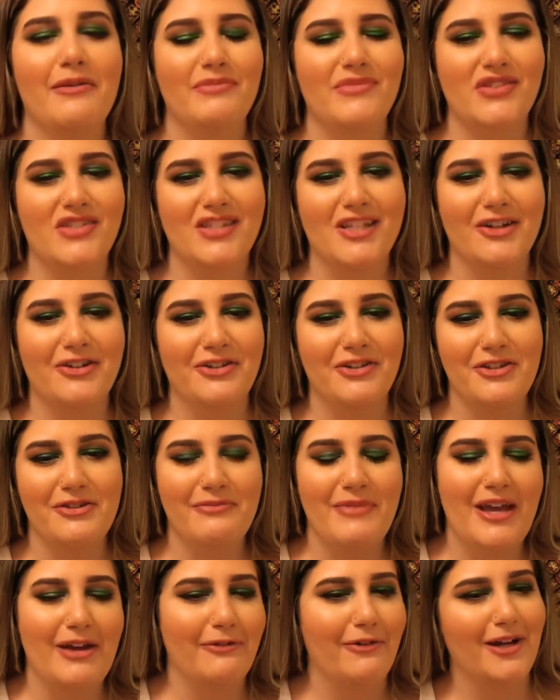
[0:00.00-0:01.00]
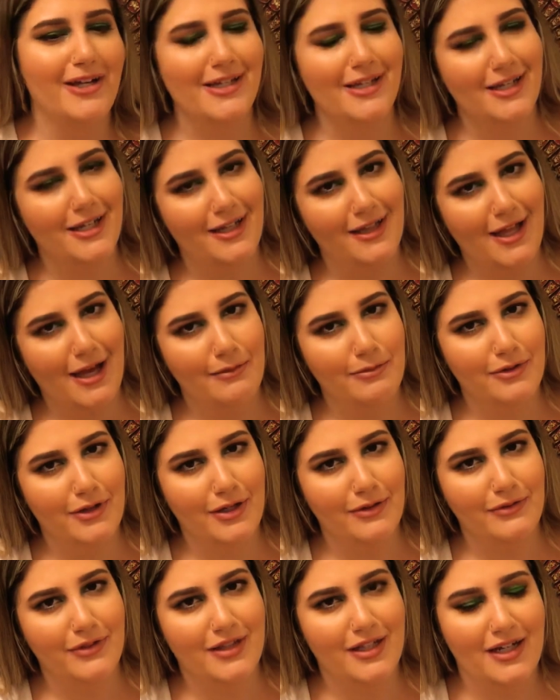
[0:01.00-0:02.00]
So you may want to
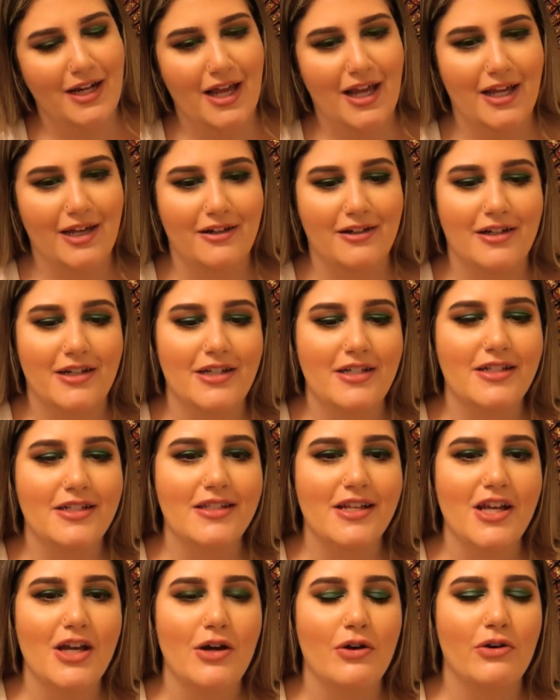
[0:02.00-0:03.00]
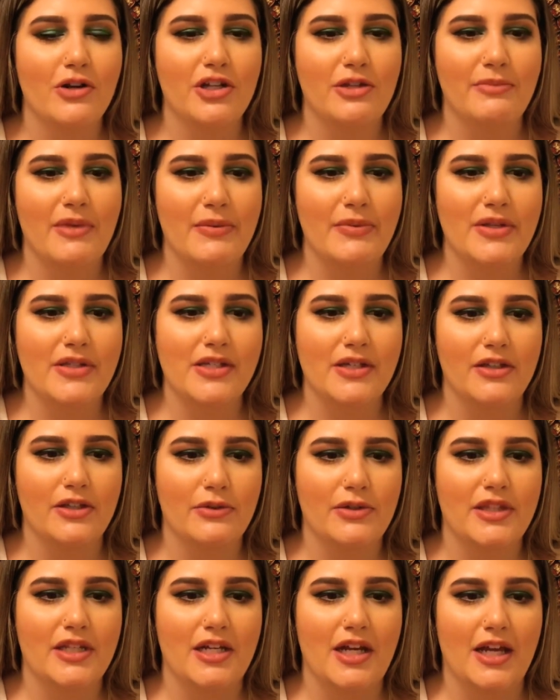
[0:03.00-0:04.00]
collaborate with an Aries, or you may be dealing
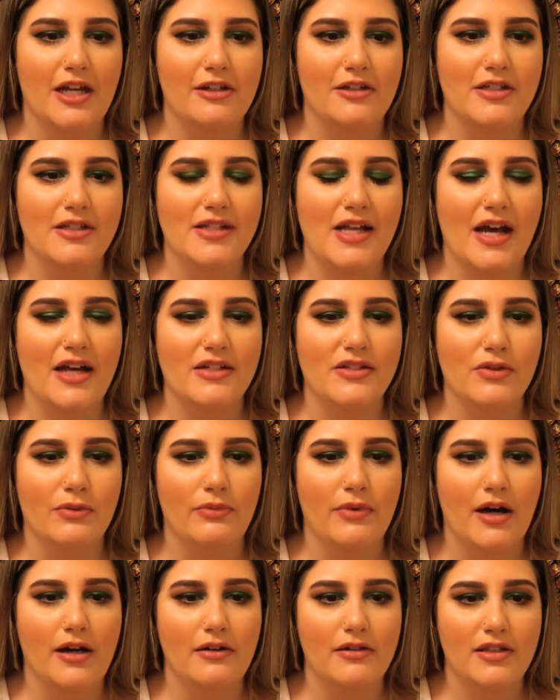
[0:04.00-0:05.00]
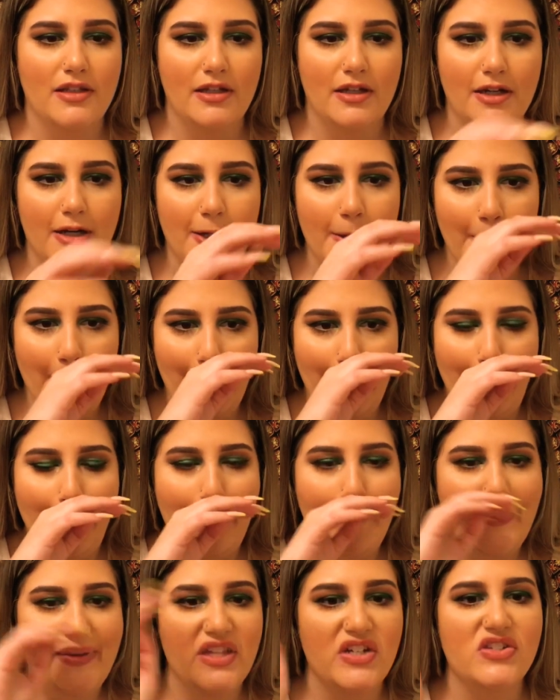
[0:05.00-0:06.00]
with an Aries as well here.
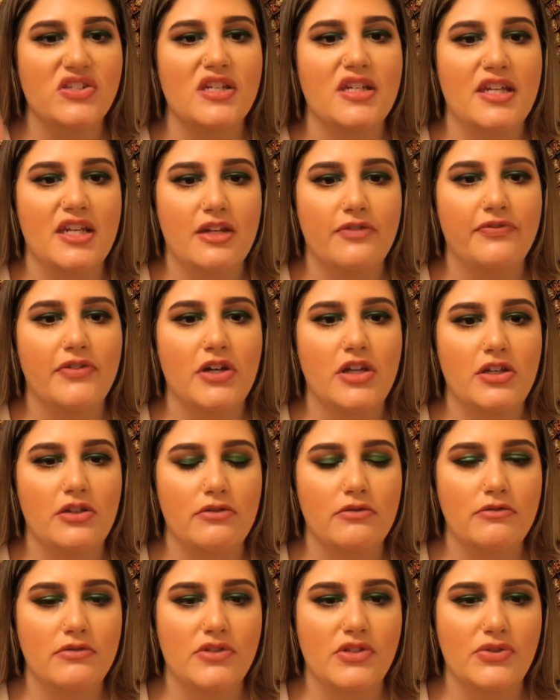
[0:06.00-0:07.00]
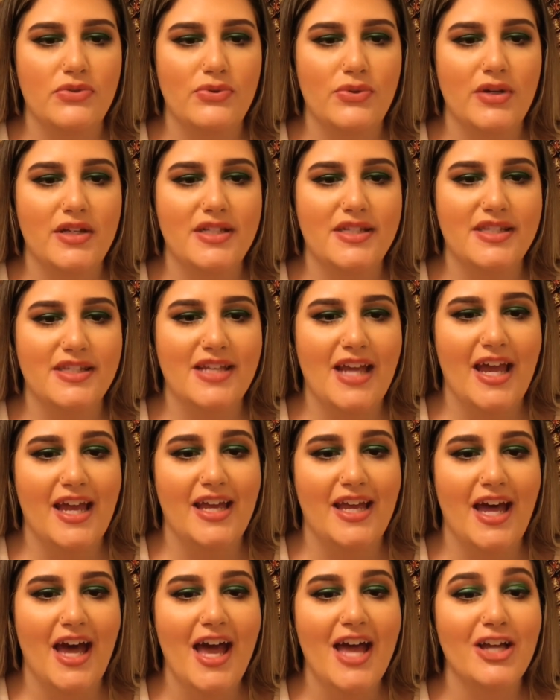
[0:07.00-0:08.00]
But there's a need for you to
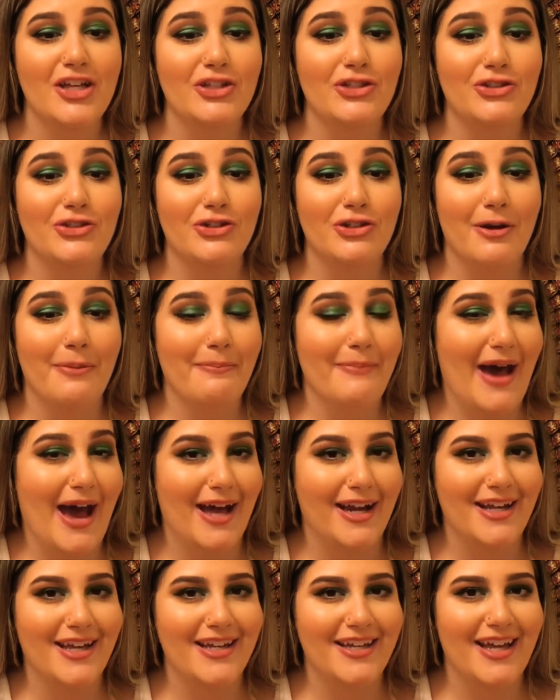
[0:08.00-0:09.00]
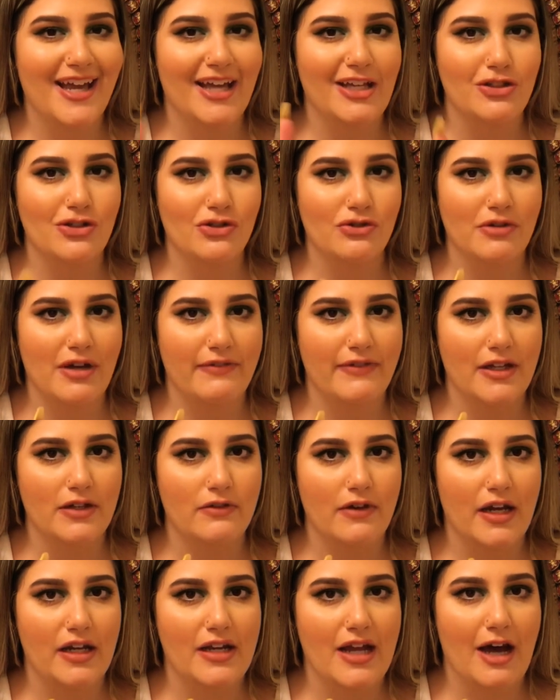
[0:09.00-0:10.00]
stay dramatic and driven
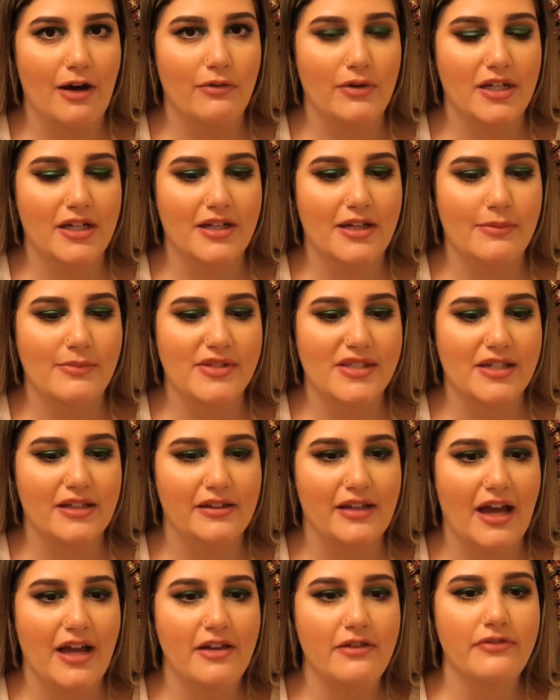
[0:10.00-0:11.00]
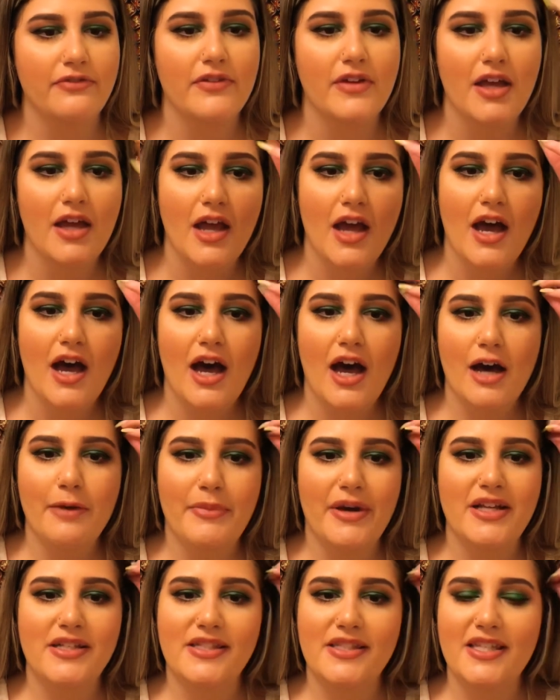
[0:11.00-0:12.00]
right now when it comes to life.
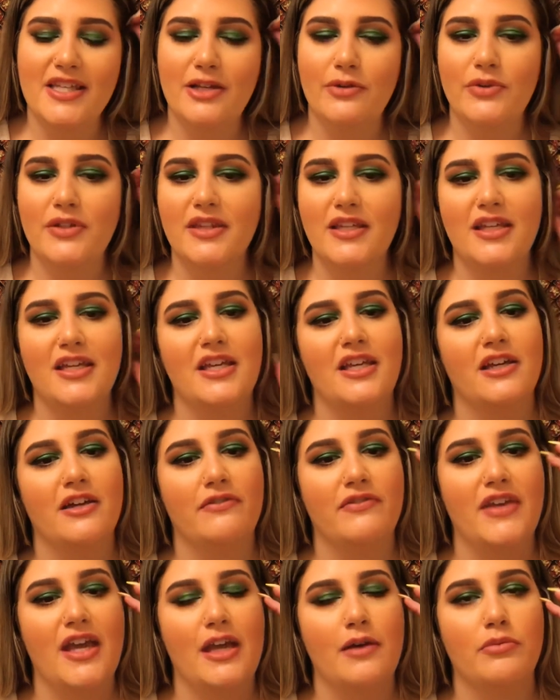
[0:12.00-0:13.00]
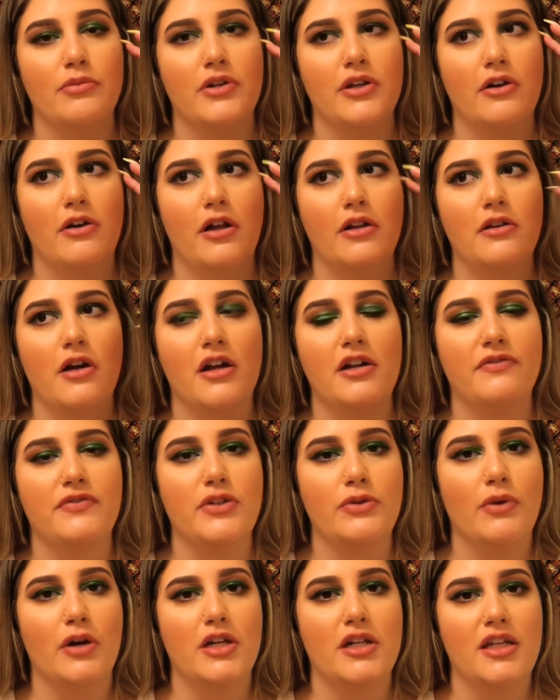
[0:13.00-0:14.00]
I see with the King of Gabriel, a lot of
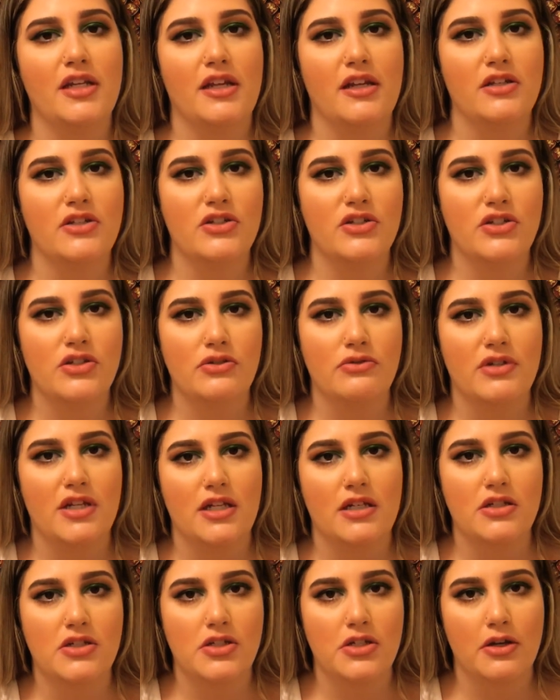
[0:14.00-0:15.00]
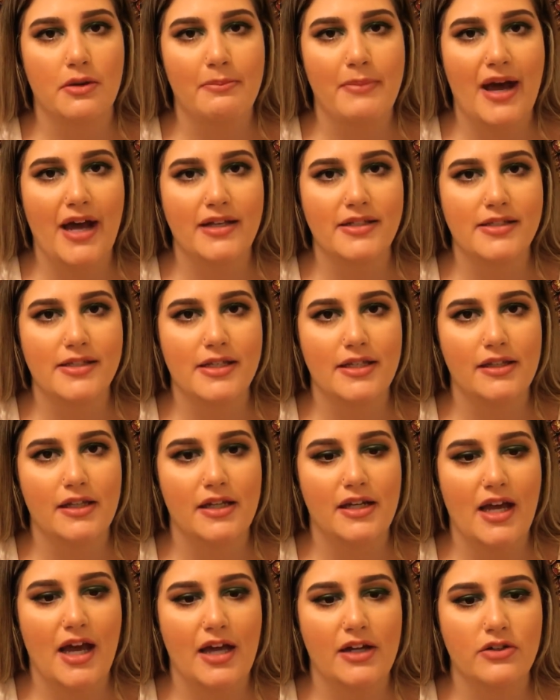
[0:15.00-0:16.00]
you are needing to tune into your
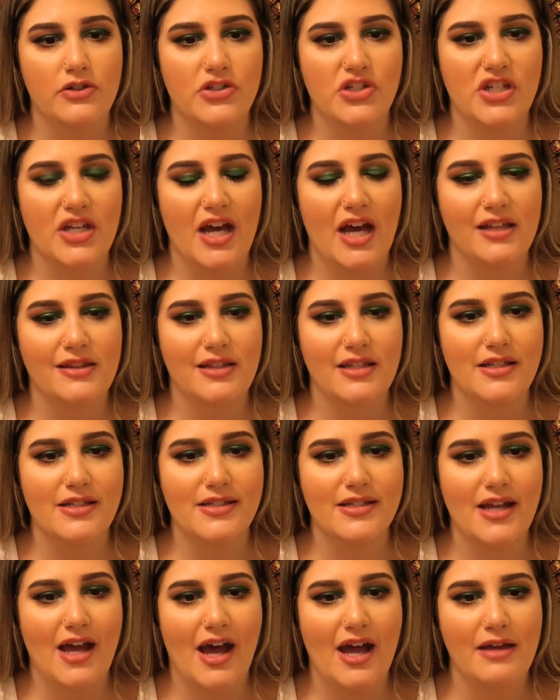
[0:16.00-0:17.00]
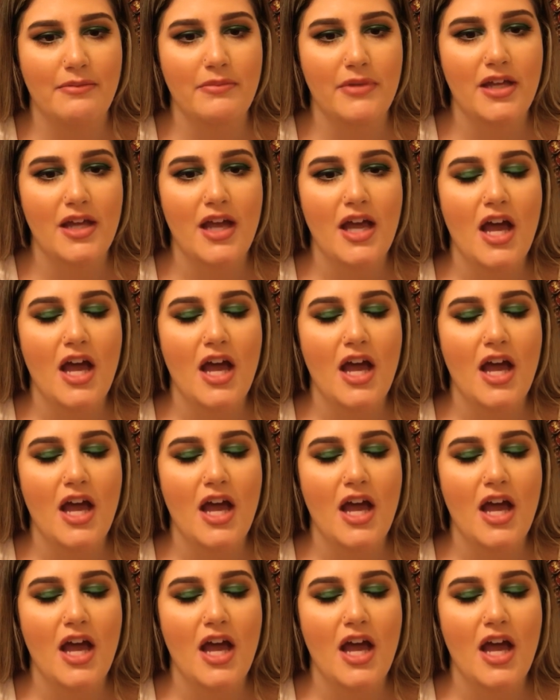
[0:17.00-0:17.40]
masculine energy at this time.